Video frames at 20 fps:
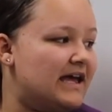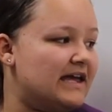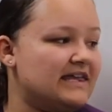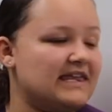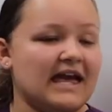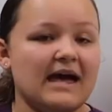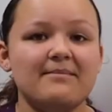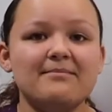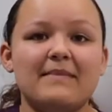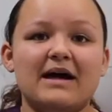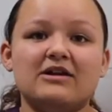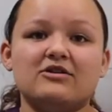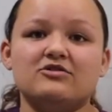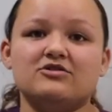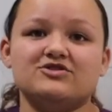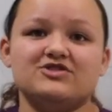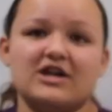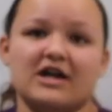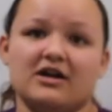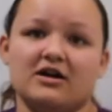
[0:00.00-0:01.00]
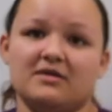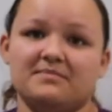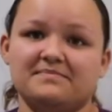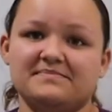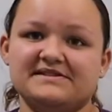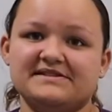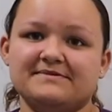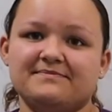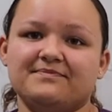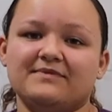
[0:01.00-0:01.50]
Get medical
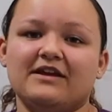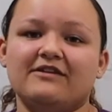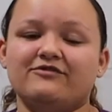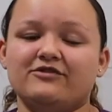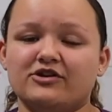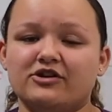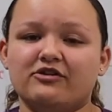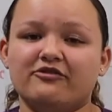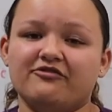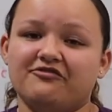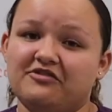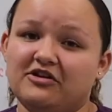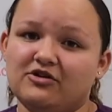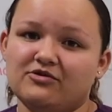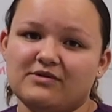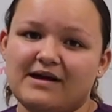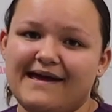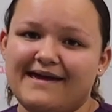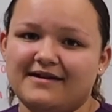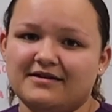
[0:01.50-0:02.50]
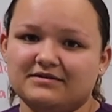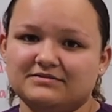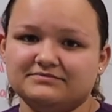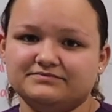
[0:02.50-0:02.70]
checkups if you don't feel right.